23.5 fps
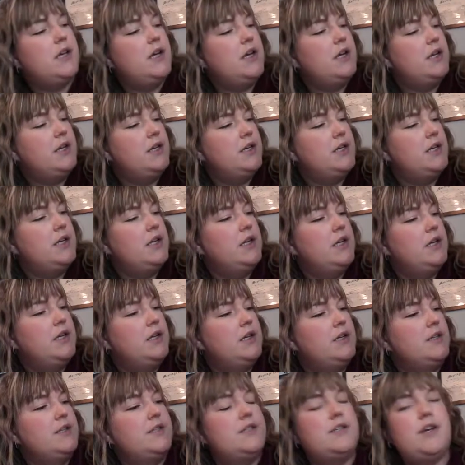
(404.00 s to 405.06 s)
and it
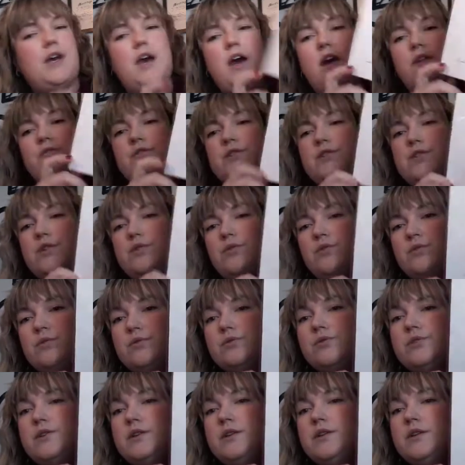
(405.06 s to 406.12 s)
is To Have and To
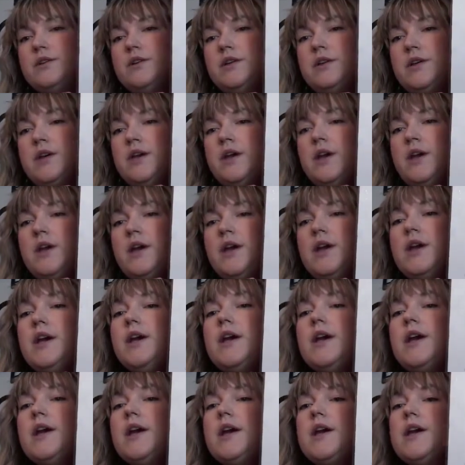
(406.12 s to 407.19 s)
Hold.
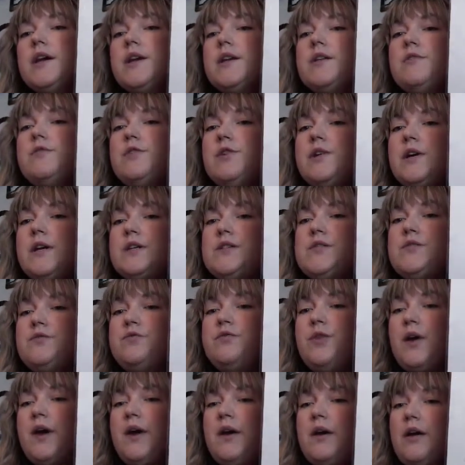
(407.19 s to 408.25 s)
And if you guys have
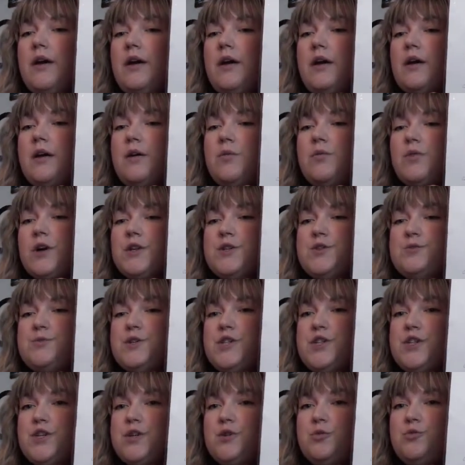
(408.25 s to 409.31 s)
watched my
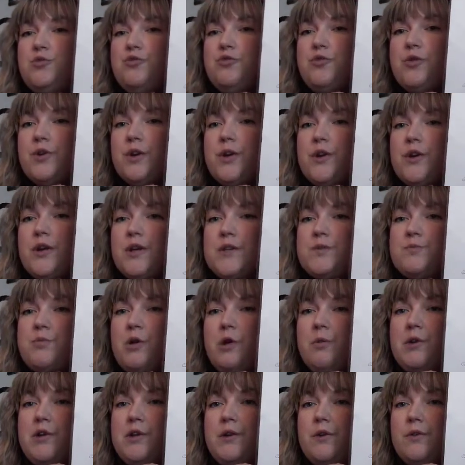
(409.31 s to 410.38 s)
channel before, you guys
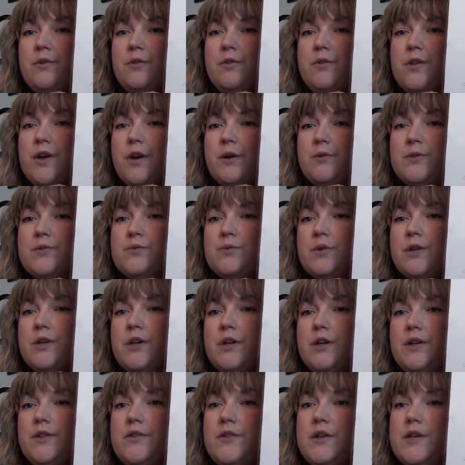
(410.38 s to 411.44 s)
probably know that I was
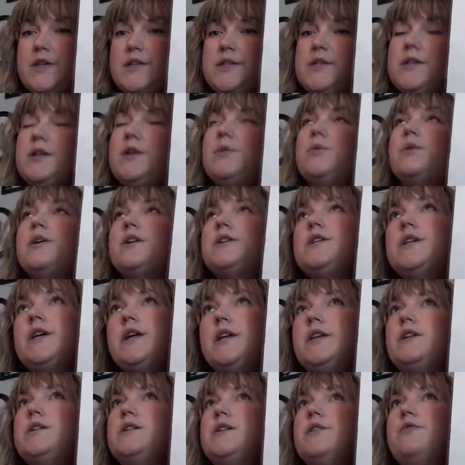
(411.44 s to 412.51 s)
working on this, and I wanted to
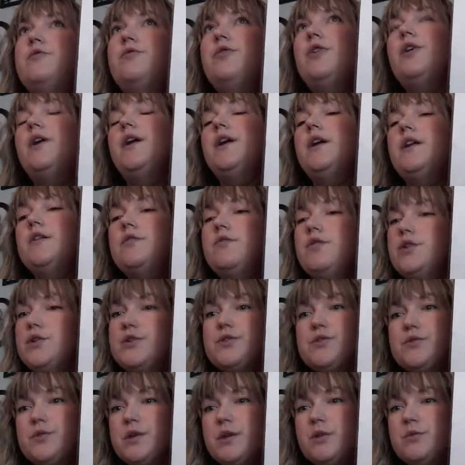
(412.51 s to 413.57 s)
get it done for our
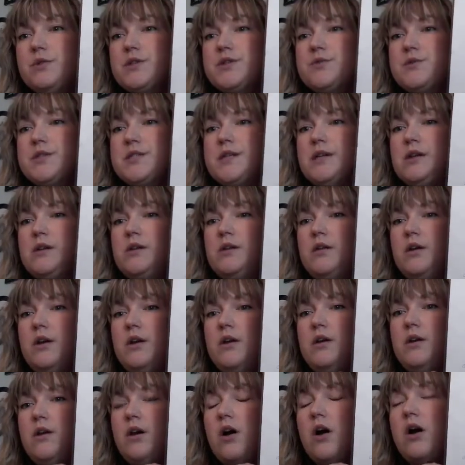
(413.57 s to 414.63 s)
anniversary, which was in
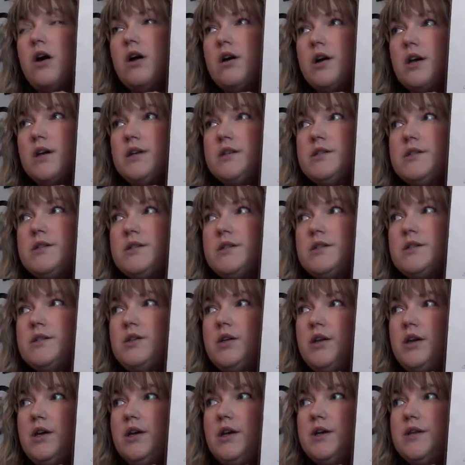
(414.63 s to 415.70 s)
August,
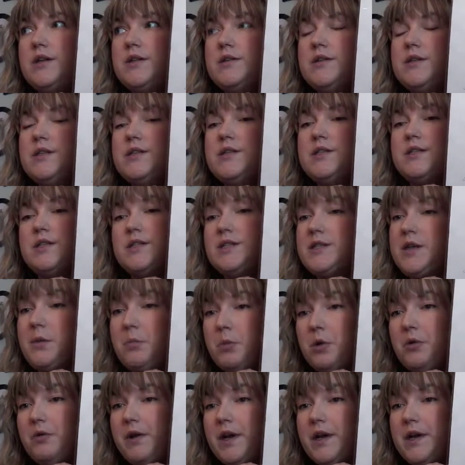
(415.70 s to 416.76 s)
and it's
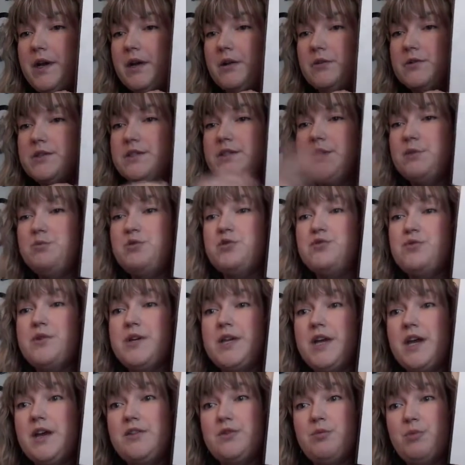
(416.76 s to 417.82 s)
December right now, December
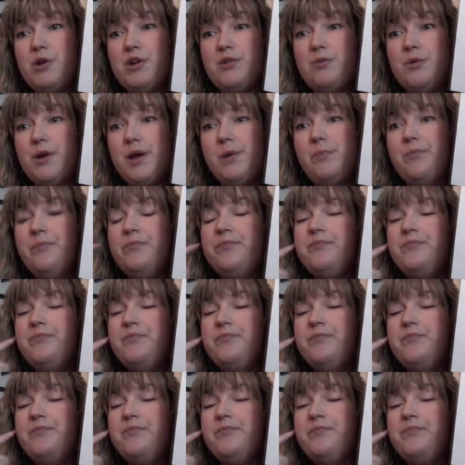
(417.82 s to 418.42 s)
28th, by the way.